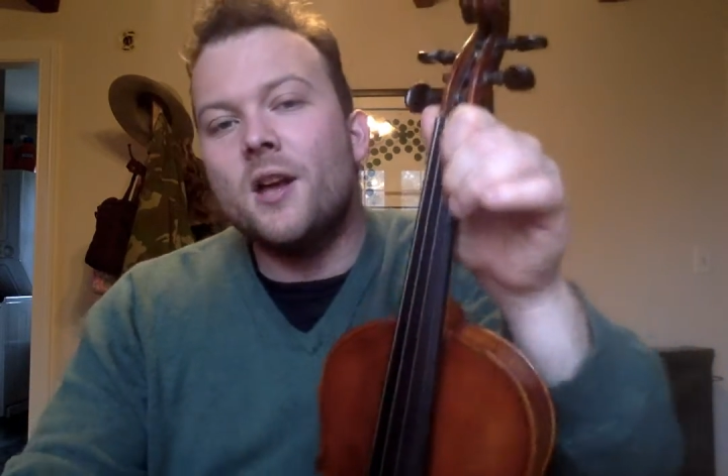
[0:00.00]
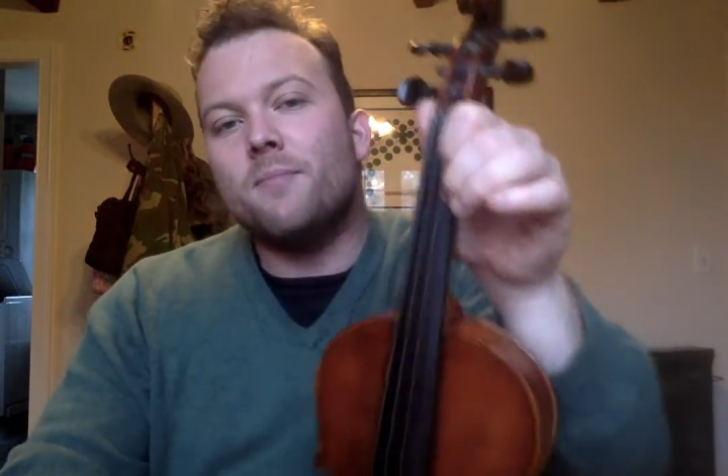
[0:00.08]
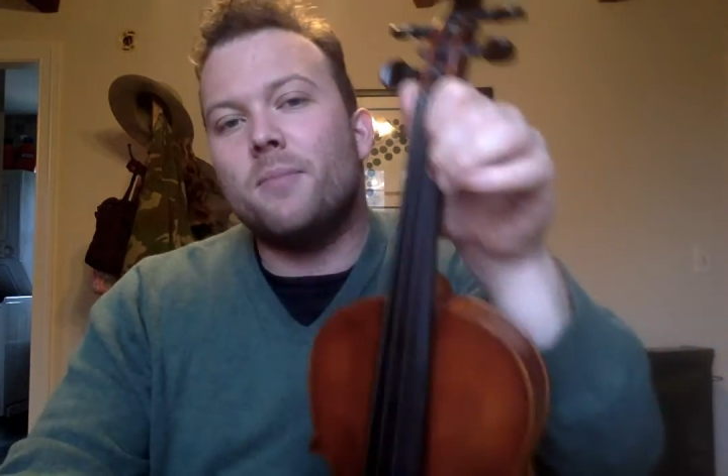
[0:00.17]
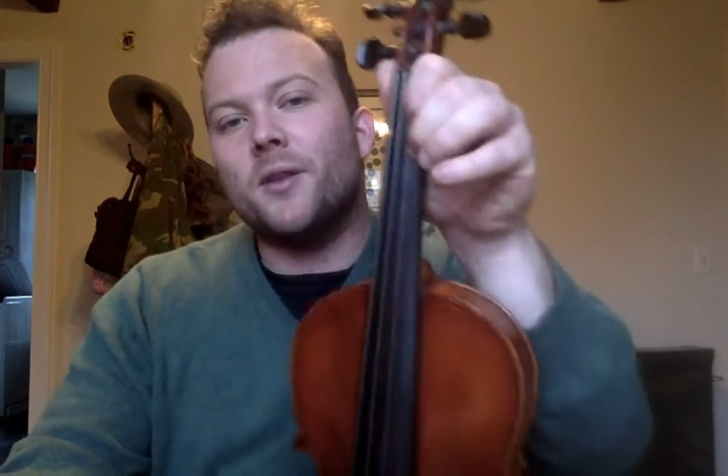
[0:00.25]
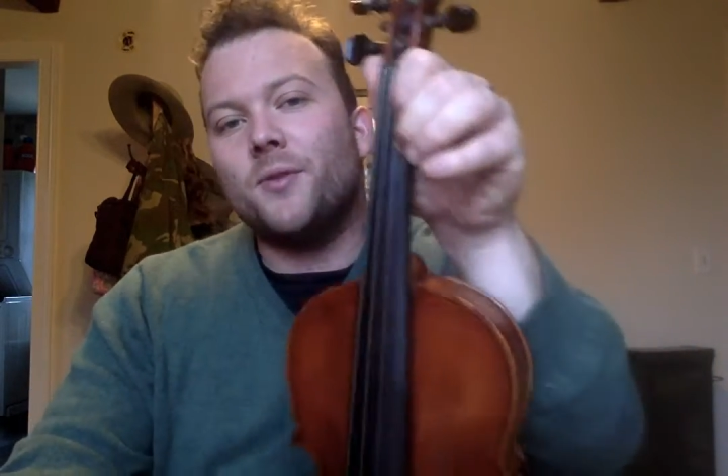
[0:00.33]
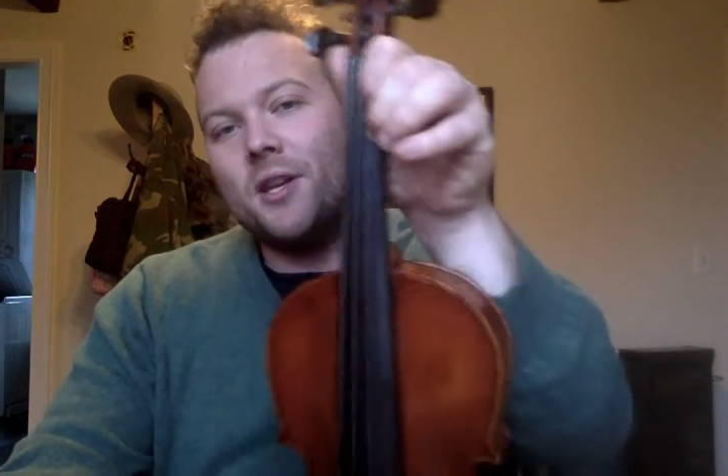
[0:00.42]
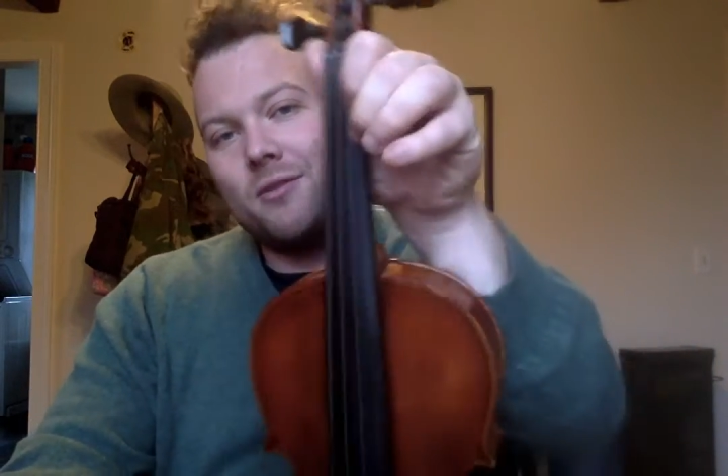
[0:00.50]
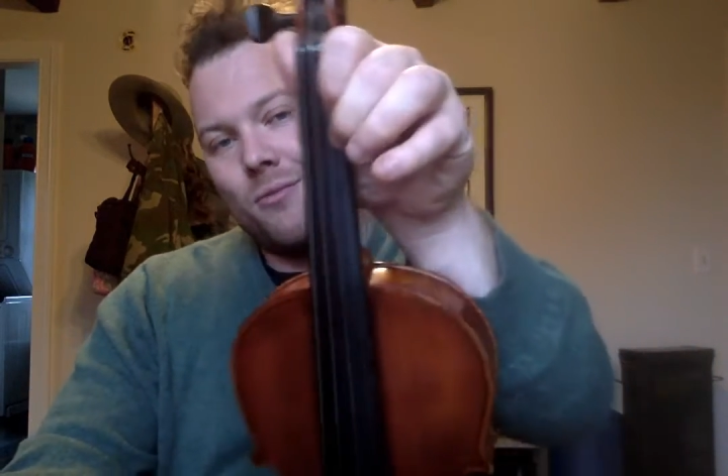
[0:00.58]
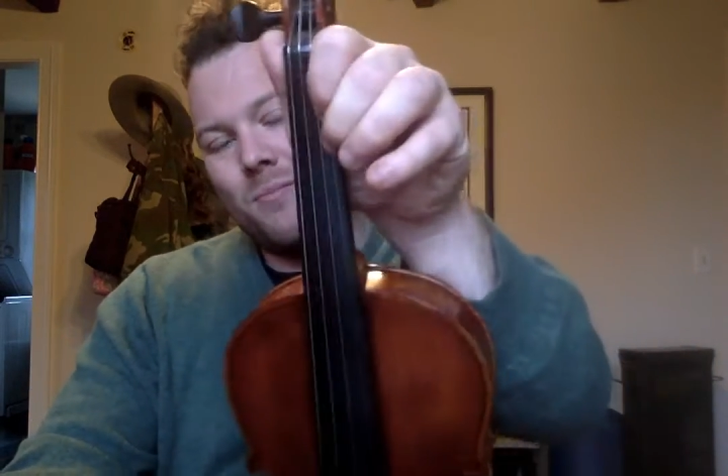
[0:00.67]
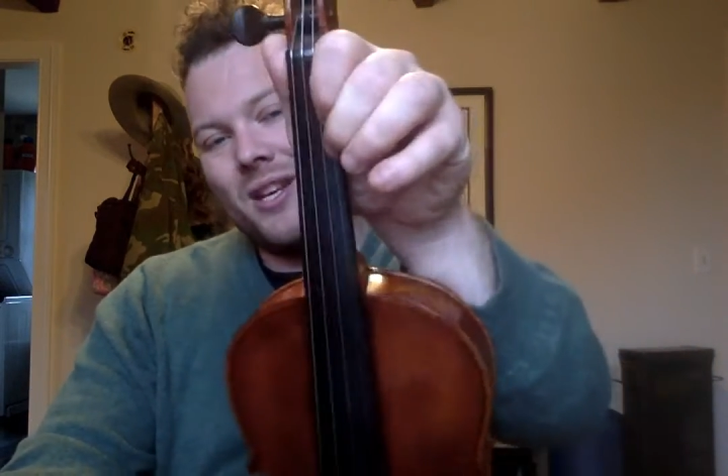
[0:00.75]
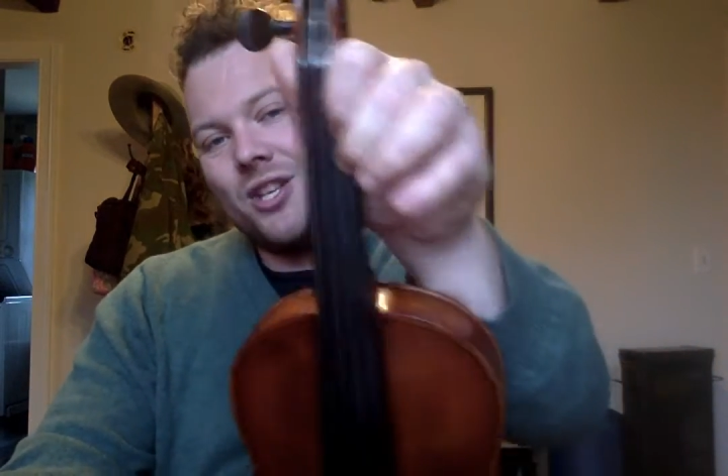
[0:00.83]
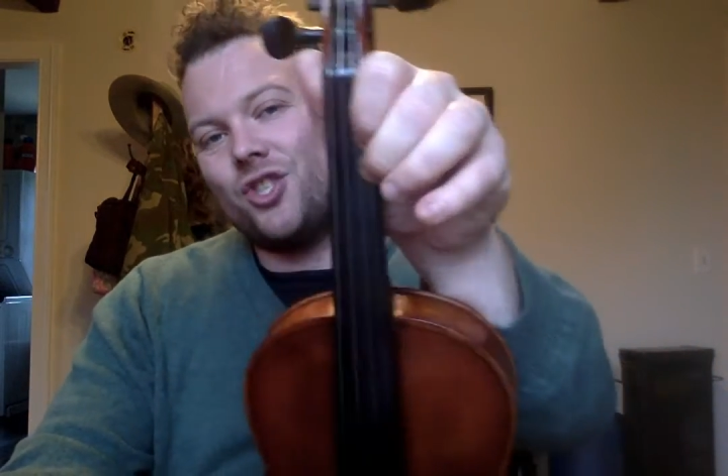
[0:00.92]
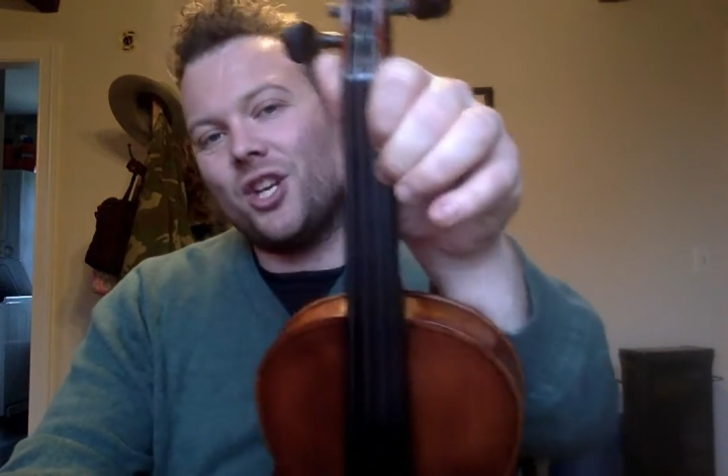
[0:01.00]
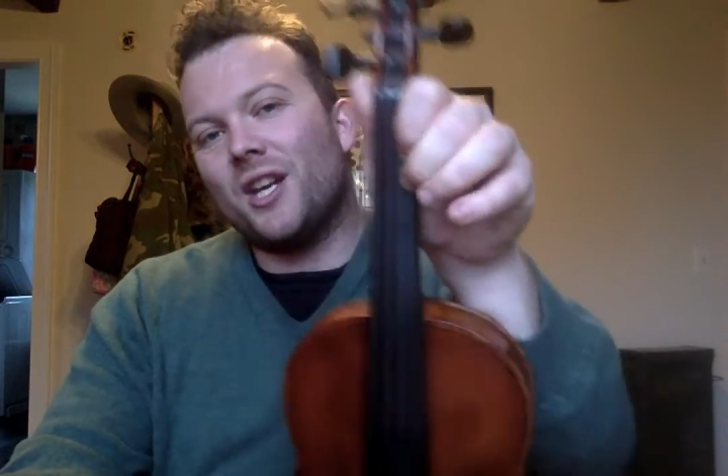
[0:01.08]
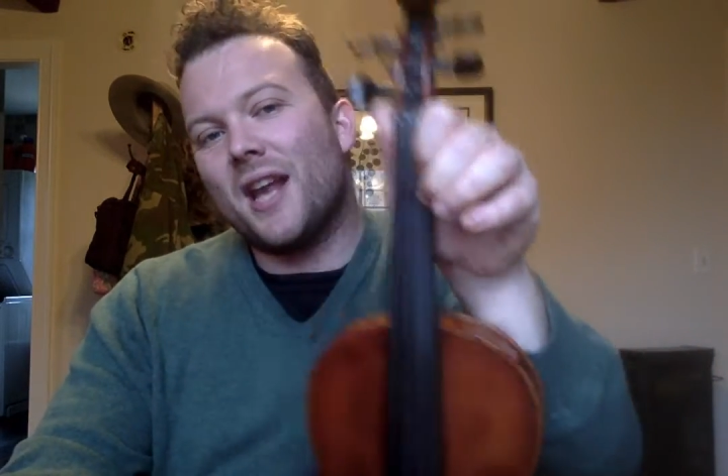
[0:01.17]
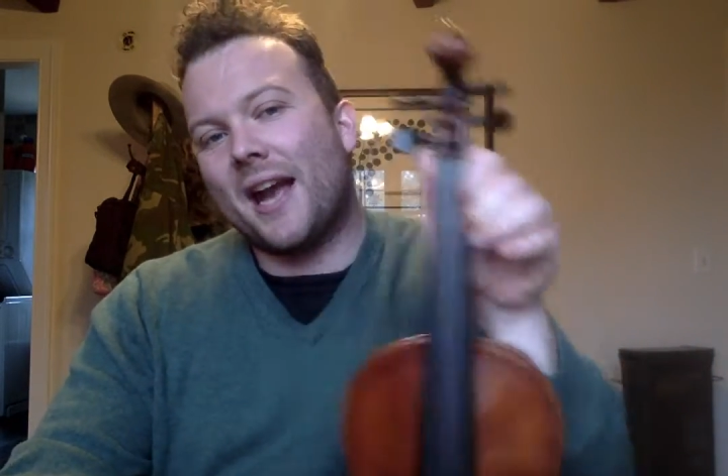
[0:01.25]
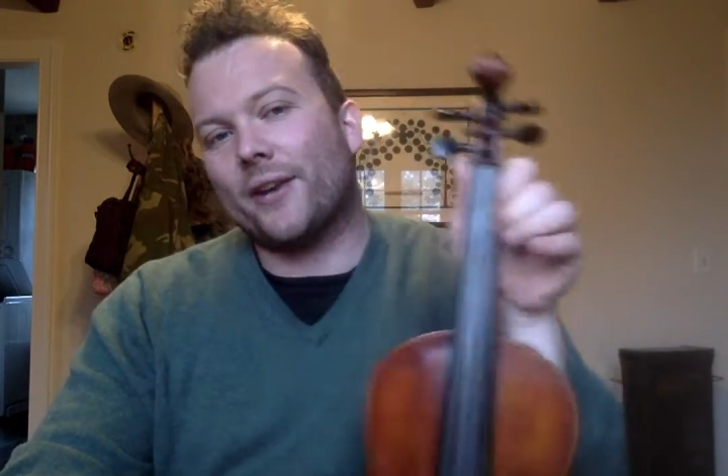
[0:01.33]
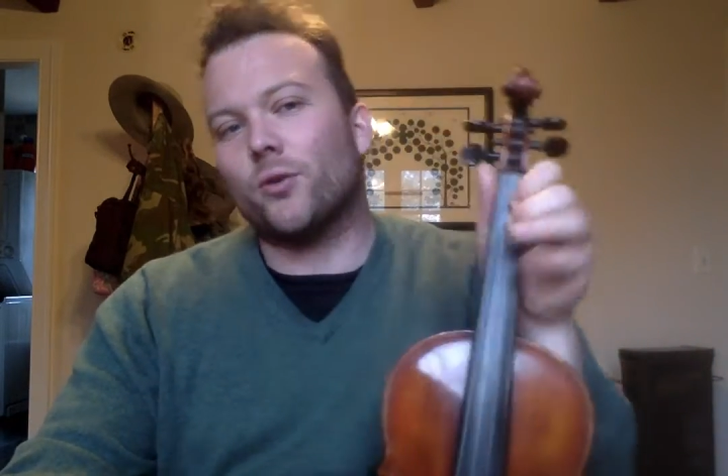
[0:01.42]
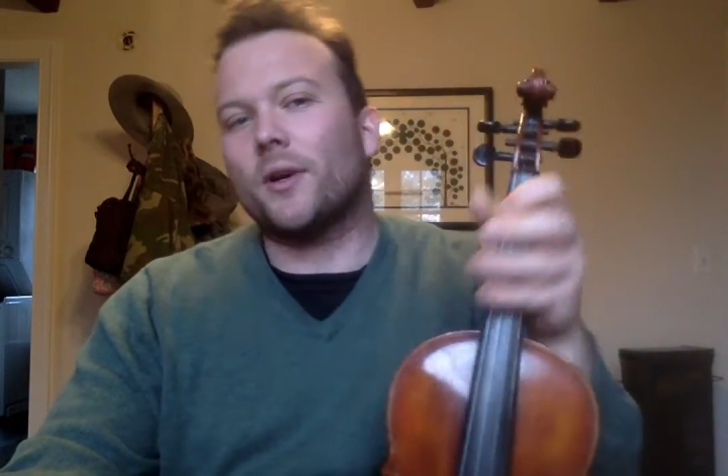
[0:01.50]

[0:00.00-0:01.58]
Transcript: But this would be a G natural.